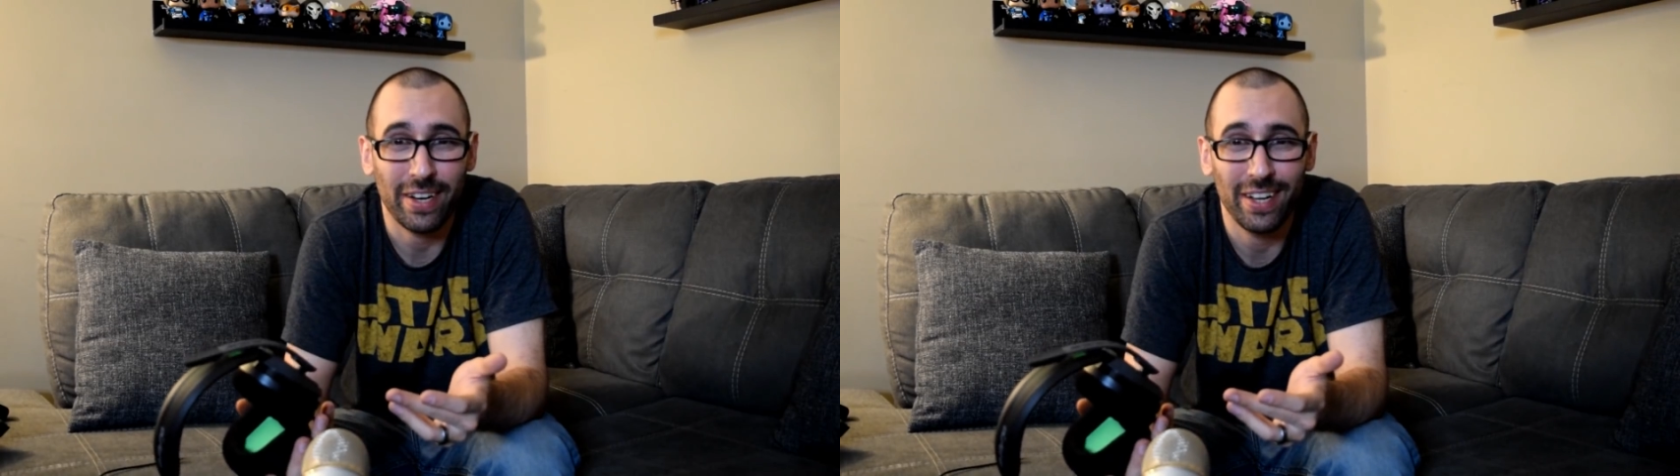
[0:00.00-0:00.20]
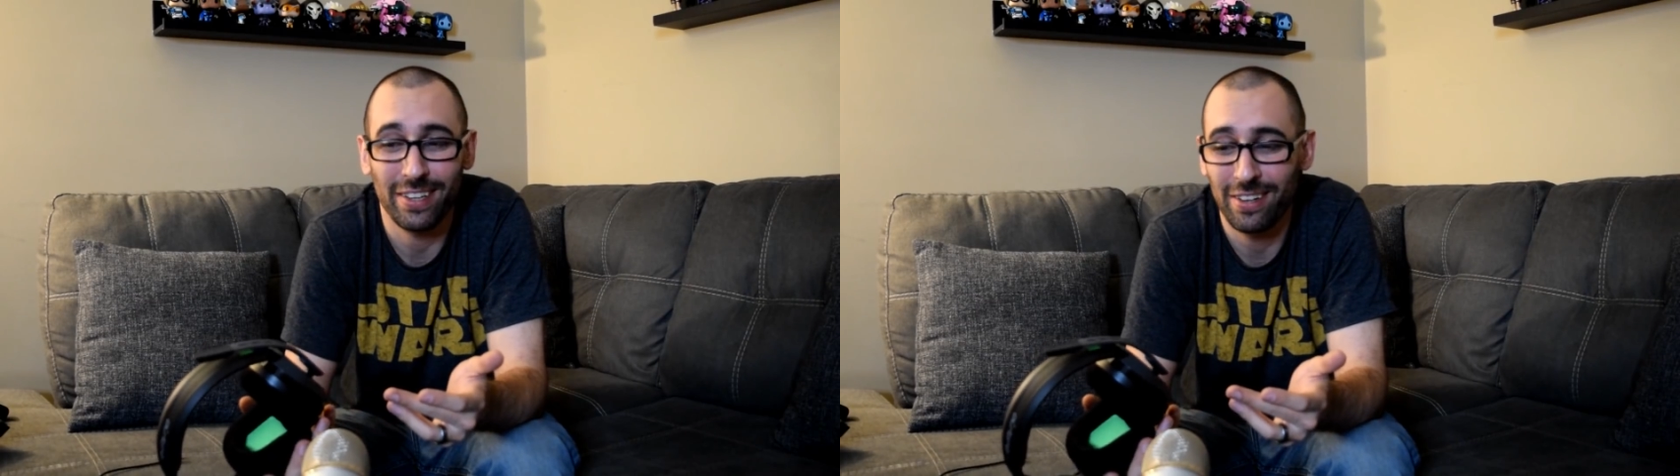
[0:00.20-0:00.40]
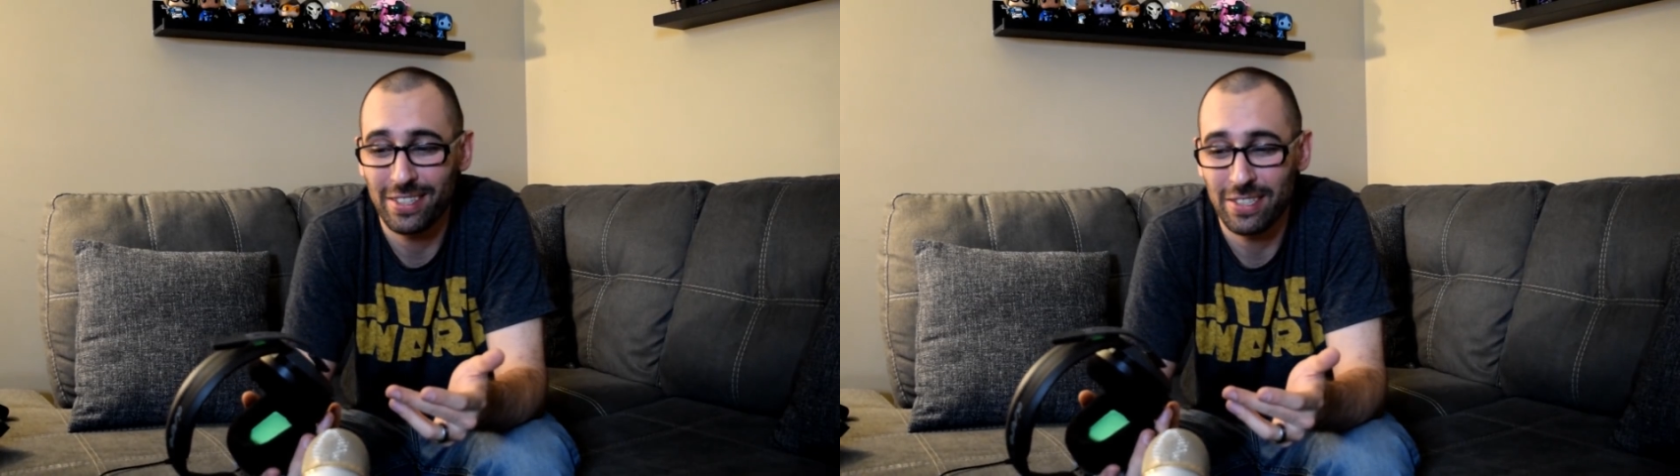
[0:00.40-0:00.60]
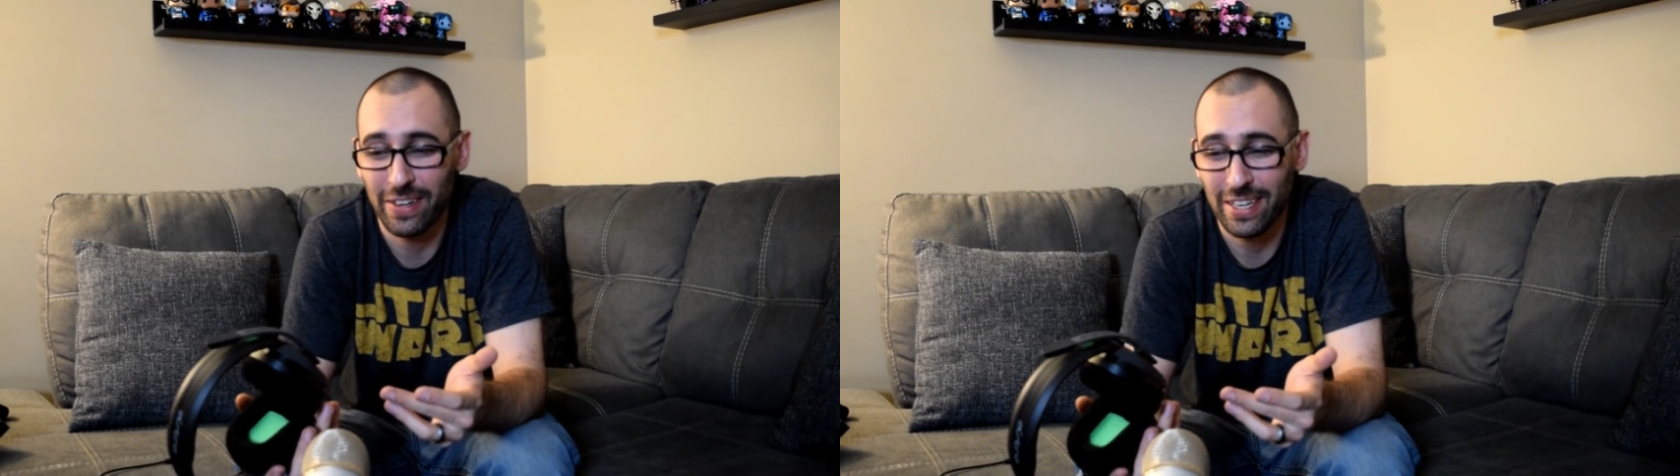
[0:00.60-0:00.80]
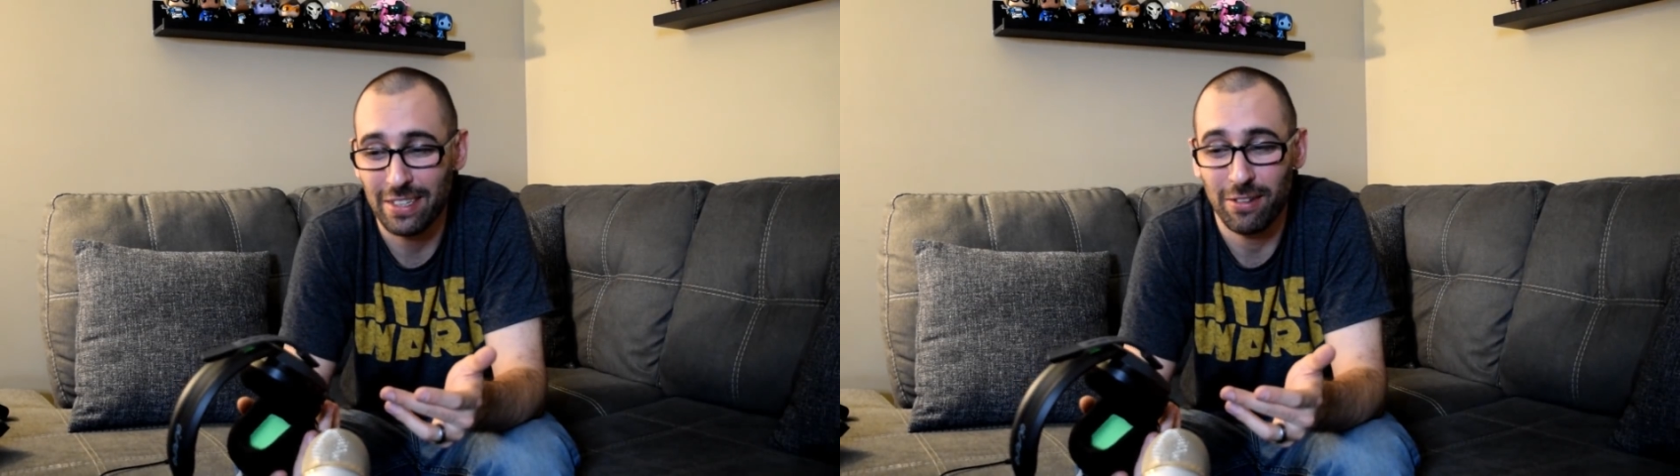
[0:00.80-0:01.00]
colors, so
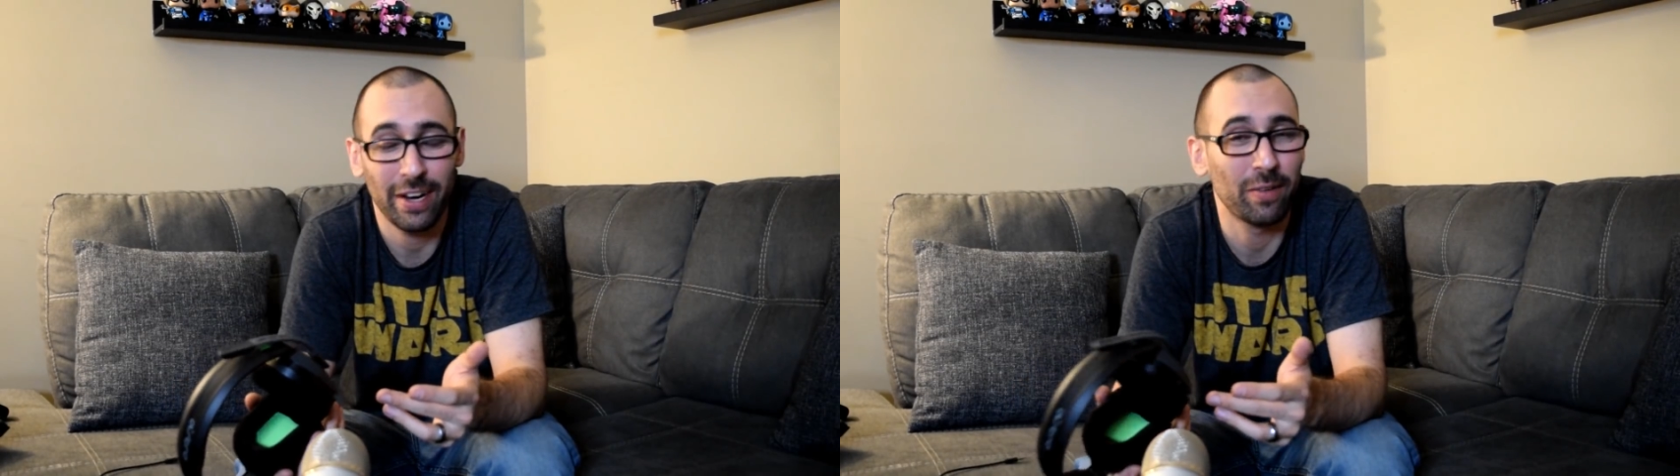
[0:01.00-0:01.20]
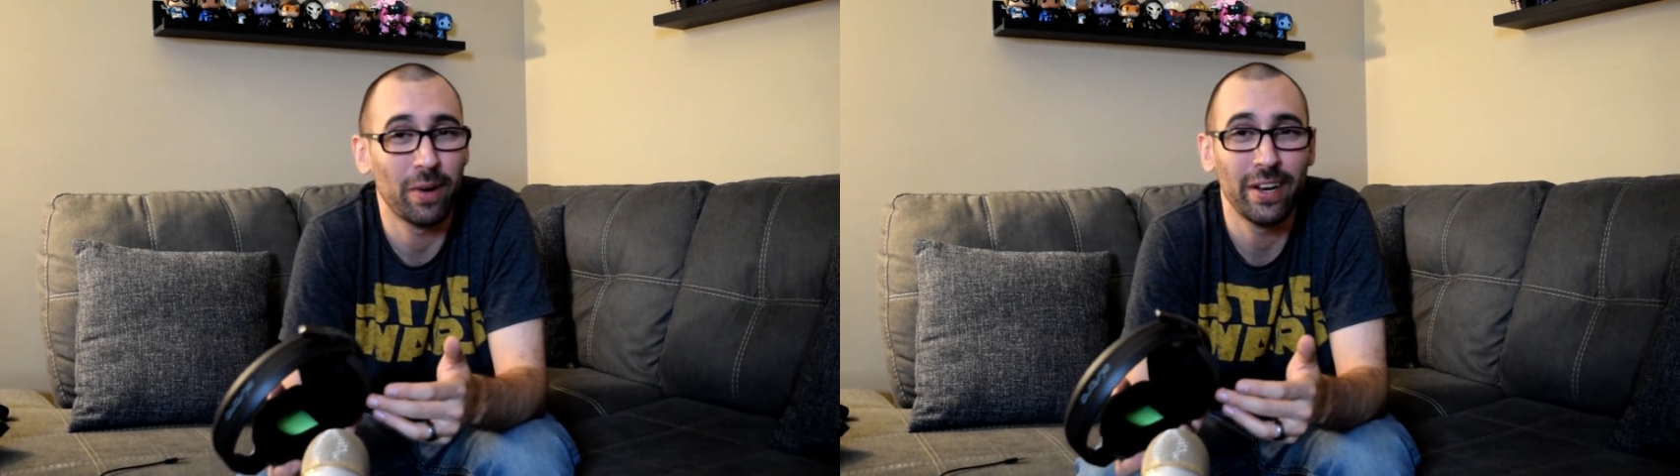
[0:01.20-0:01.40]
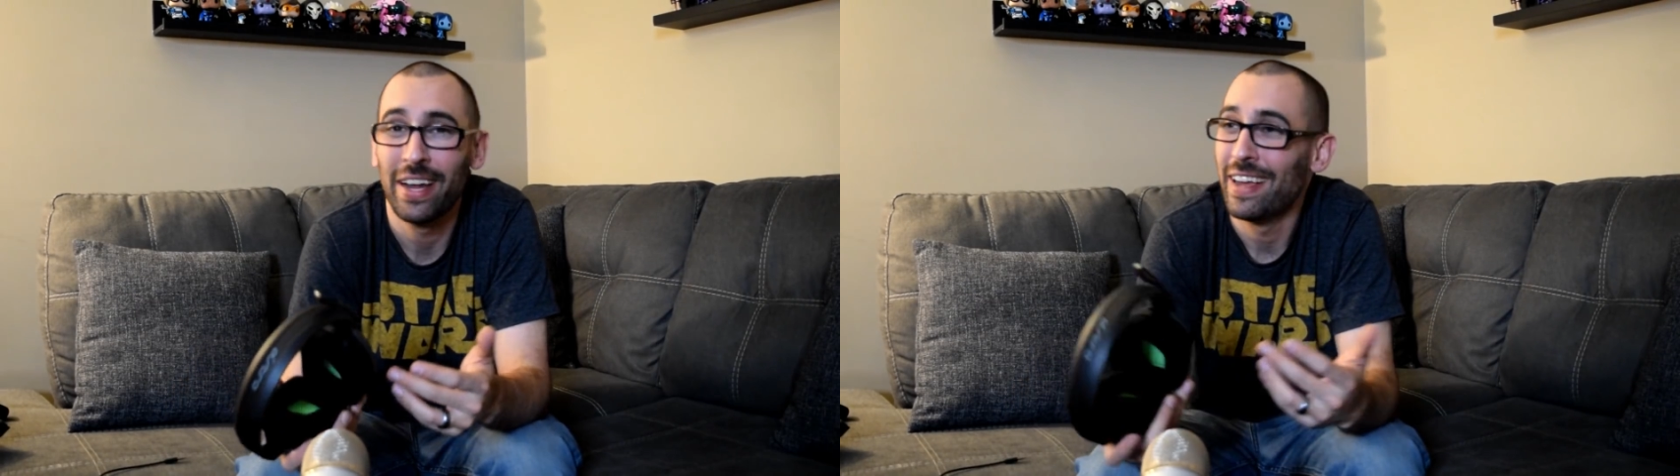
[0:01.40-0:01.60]
I got the green one.